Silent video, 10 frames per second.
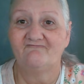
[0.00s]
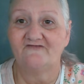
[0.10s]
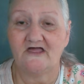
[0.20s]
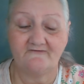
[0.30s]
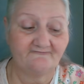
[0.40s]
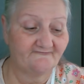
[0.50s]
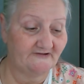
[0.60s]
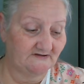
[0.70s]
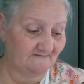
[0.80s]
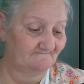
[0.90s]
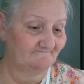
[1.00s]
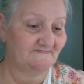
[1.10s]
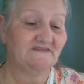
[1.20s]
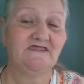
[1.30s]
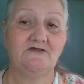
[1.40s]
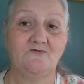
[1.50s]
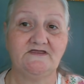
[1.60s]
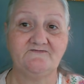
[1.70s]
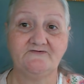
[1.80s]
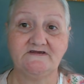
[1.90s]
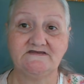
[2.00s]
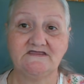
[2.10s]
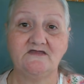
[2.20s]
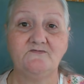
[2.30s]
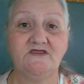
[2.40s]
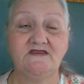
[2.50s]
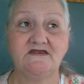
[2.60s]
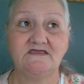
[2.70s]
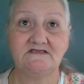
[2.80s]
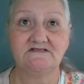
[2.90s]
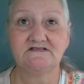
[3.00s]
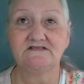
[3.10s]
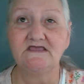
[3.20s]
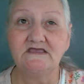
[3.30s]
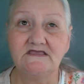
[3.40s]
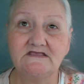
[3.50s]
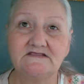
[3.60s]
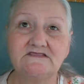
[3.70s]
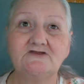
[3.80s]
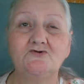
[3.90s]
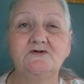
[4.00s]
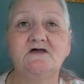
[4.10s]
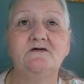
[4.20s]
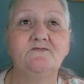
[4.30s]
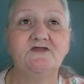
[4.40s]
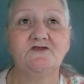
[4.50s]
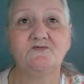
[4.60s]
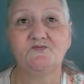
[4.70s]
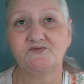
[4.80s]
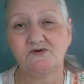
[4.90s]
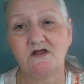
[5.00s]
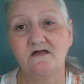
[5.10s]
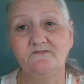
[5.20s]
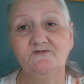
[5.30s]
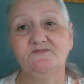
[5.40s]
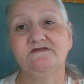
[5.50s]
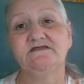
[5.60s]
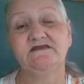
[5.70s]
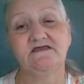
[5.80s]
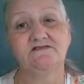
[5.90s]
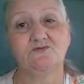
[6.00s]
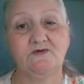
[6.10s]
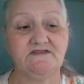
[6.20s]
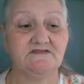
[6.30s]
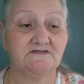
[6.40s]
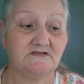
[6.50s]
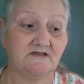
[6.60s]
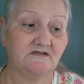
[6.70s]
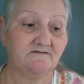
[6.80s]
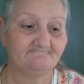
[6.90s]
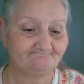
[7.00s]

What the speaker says: fluff. Can't wait for it to come in. It says it'll come in probably next Wednesday.